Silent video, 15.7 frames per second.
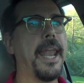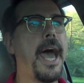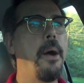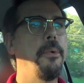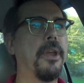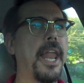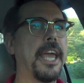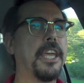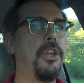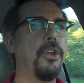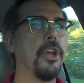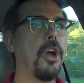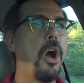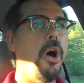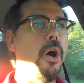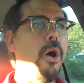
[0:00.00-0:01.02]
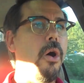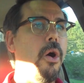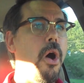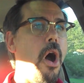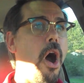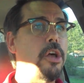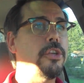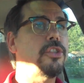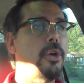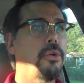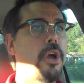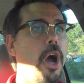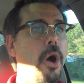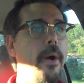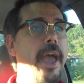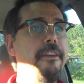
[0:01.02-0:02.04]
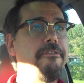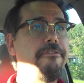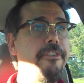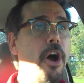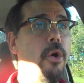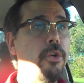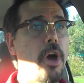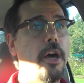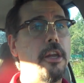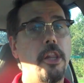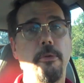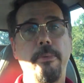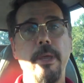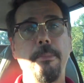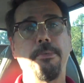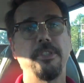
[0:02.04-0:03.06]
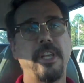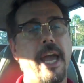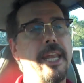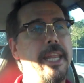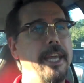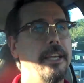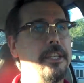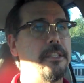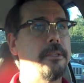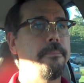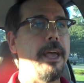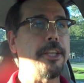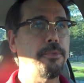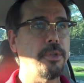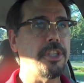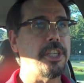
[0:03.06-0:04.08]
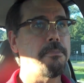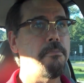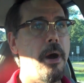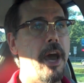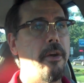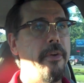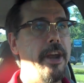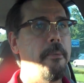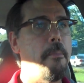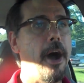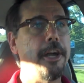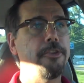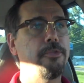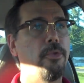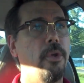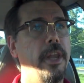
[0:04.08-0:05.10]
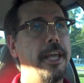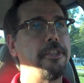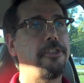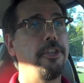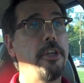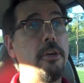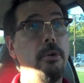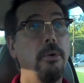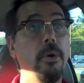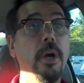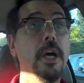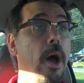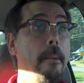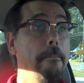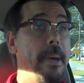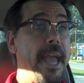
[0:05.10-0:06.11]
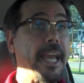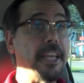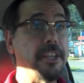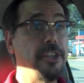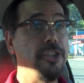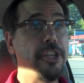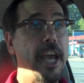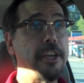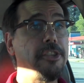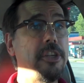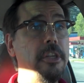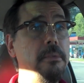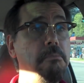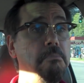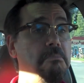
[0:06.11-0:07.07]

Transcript: I would like you to also go and vote on other people's ideas. That's what this moderator module lets you do. Make a suggestion